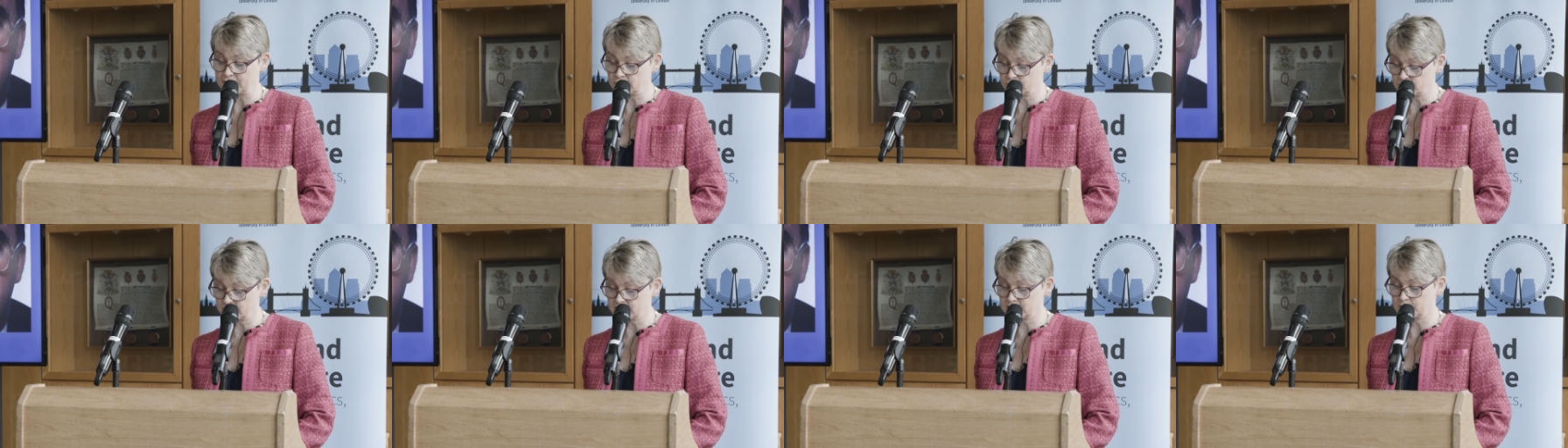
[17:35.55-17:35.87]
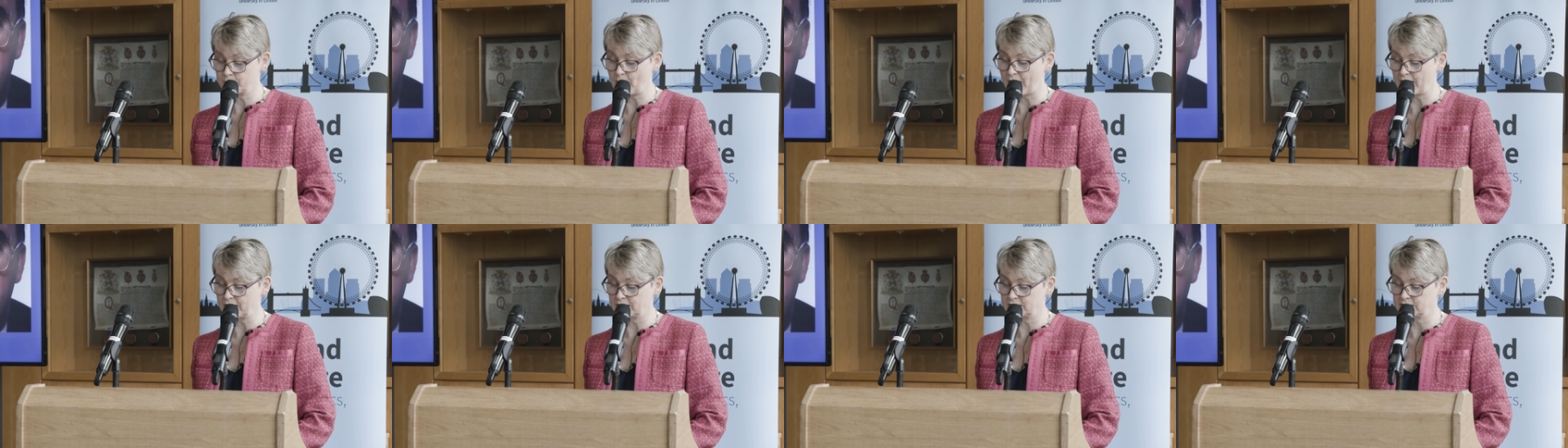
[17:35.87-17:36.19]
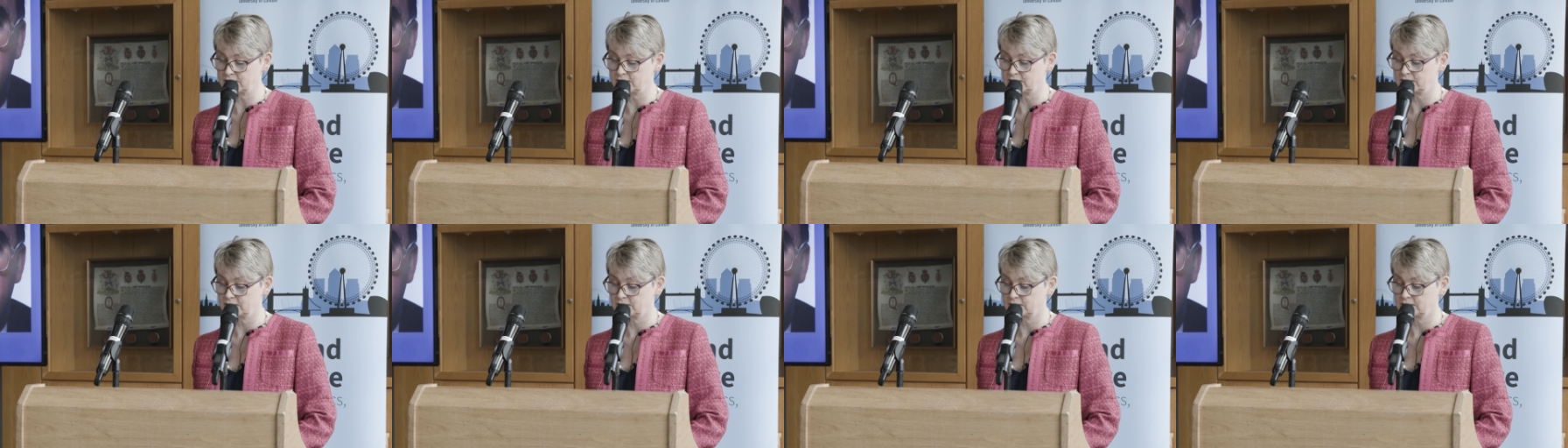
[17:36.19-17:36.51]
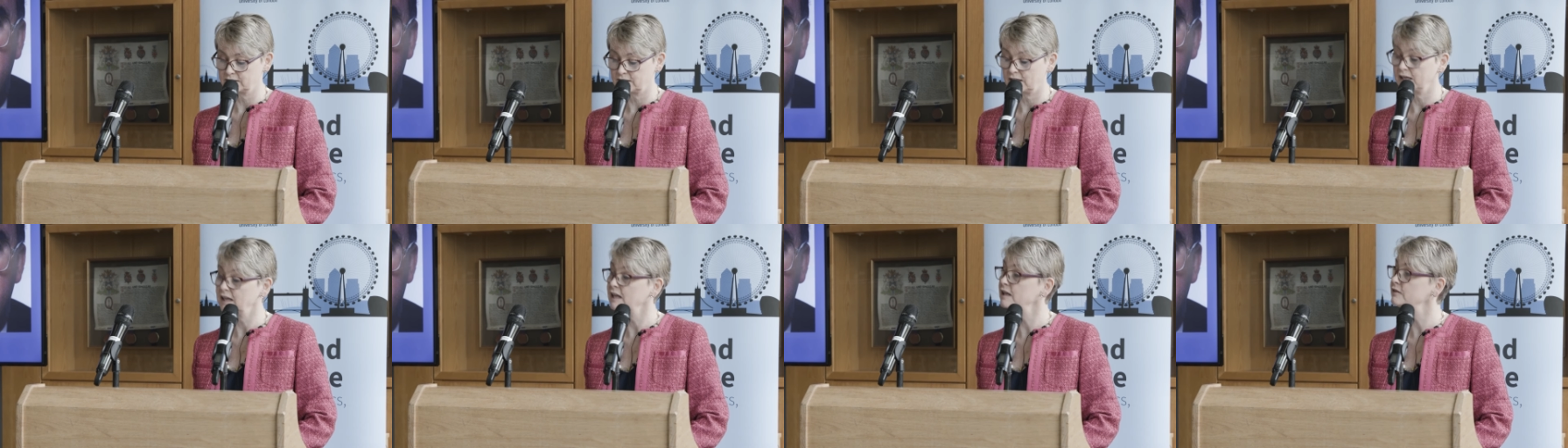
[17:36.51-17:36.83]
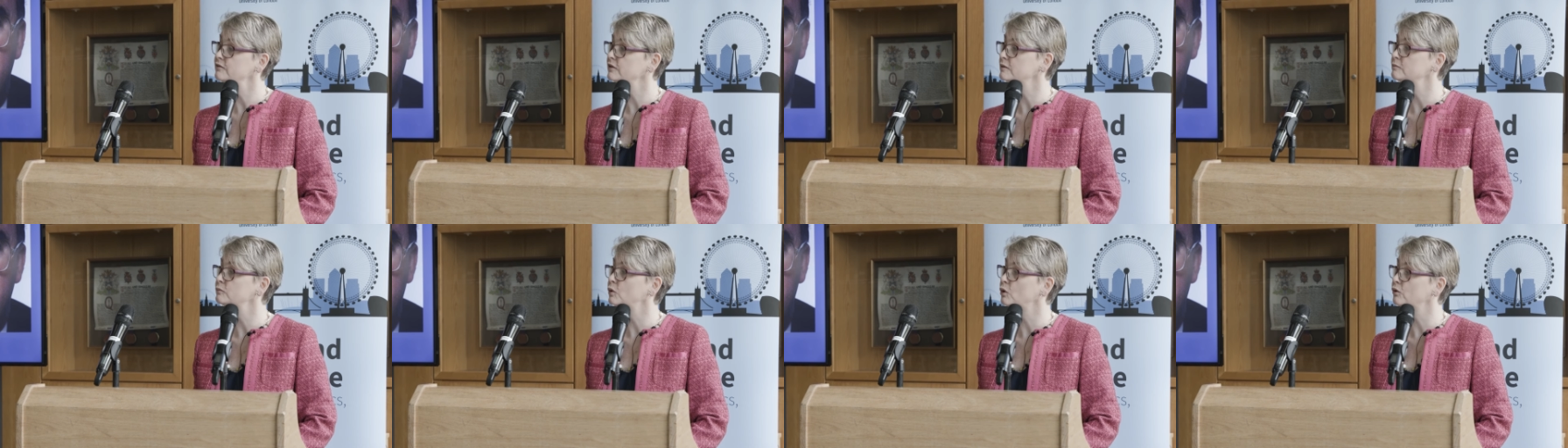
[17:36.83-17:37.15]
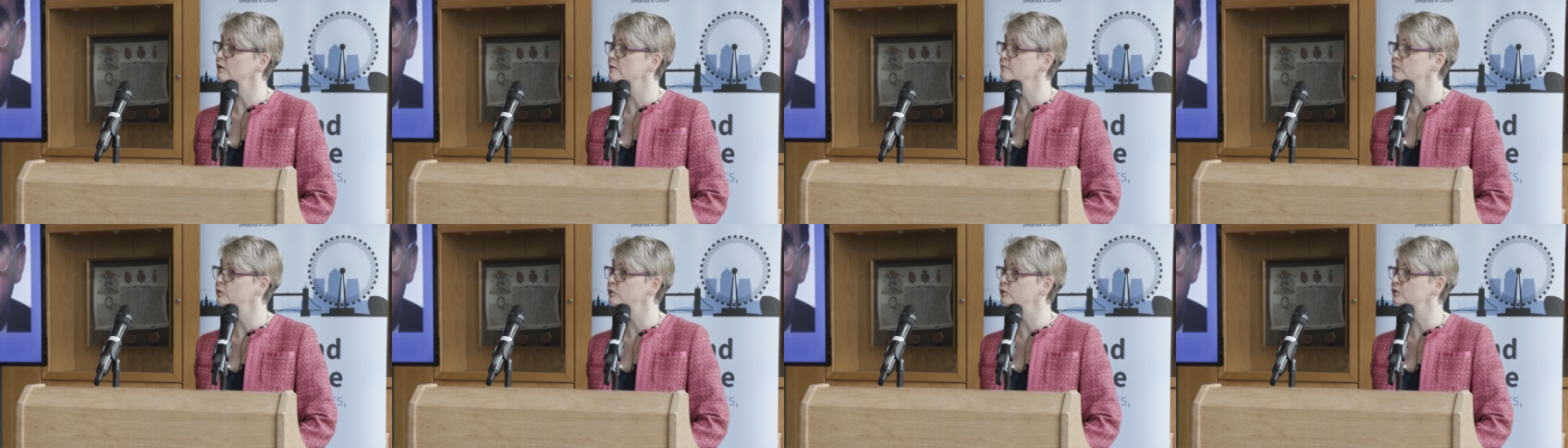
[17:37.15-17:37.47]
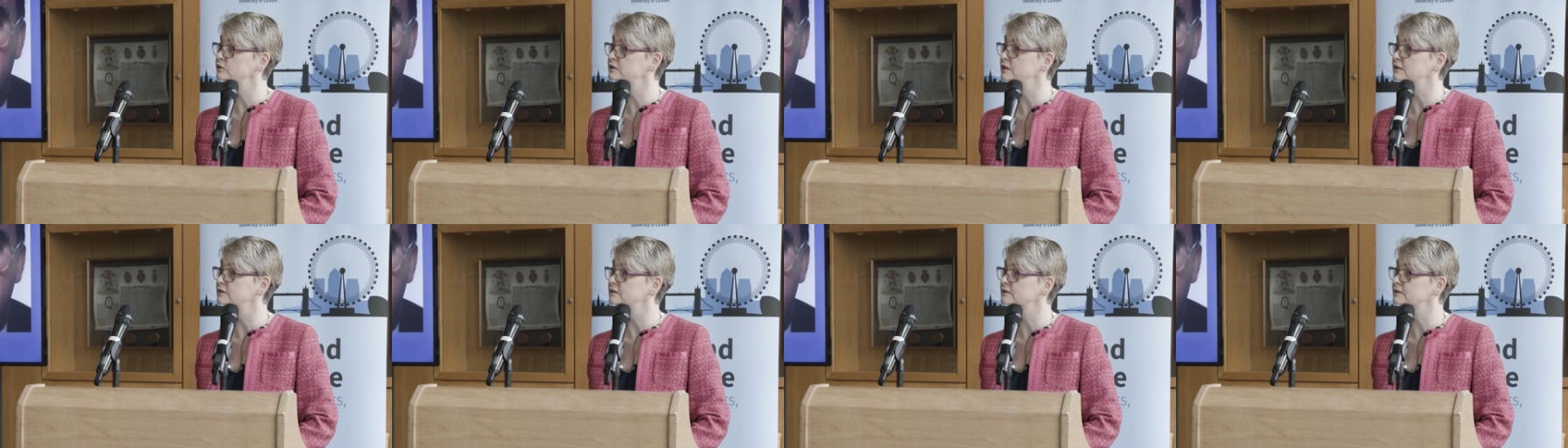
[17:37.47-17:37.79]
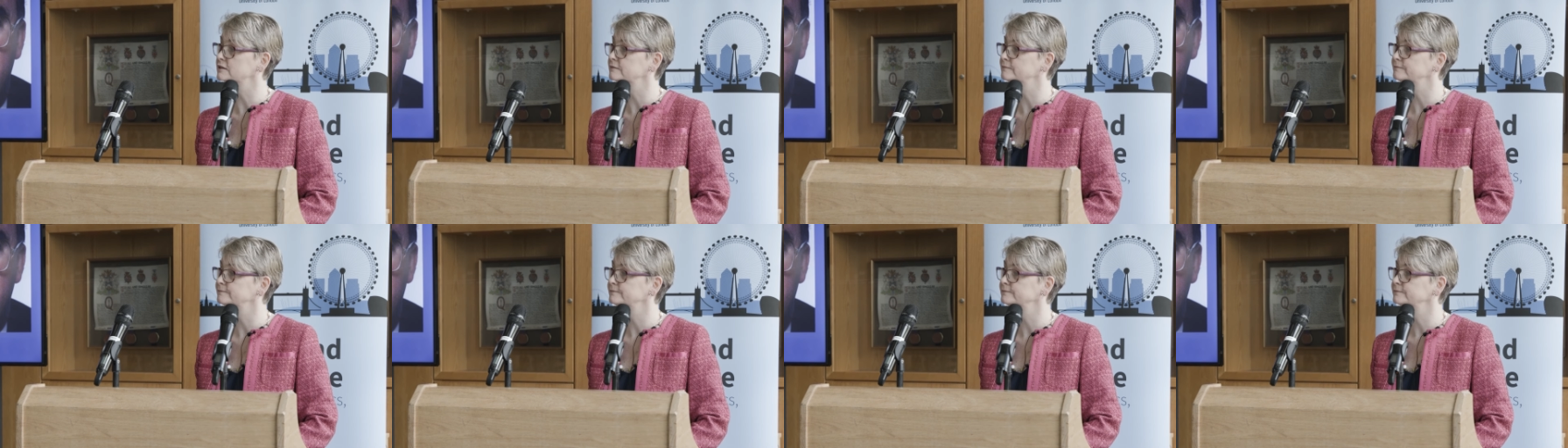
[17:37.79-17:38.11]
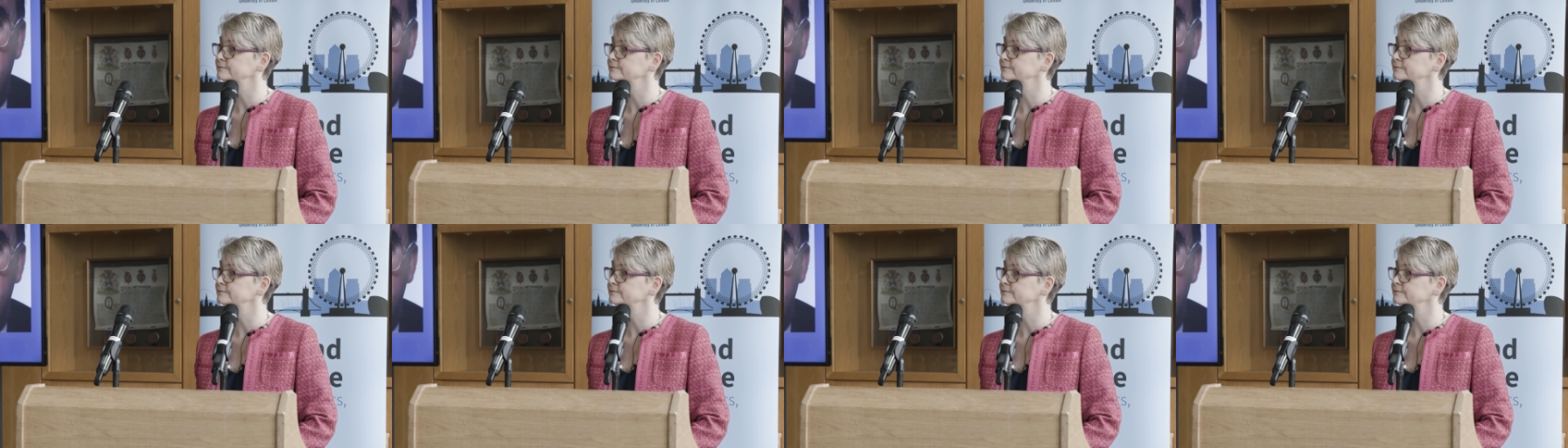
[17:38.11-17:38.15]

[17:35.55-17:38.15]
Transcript: and respect even more important.